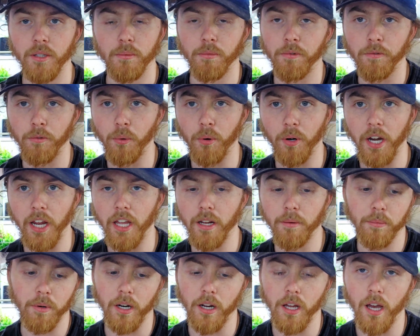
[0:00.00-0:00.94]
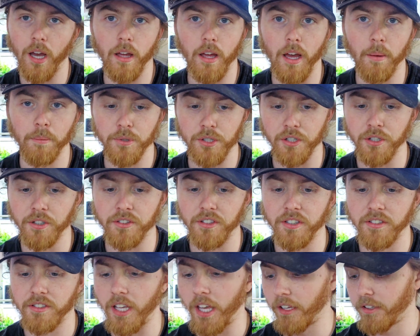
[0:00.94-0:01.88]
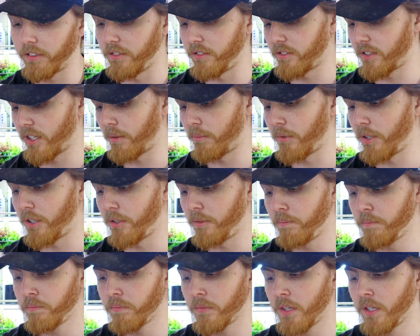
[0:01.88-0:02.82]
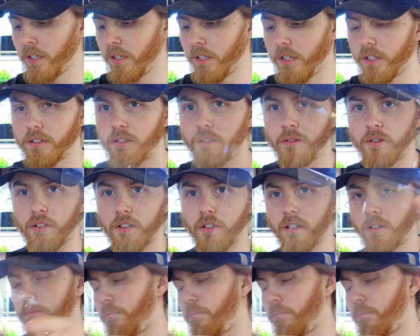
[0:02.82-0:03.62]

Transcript: beforehand. But I'm sure it's exactly the same though. So it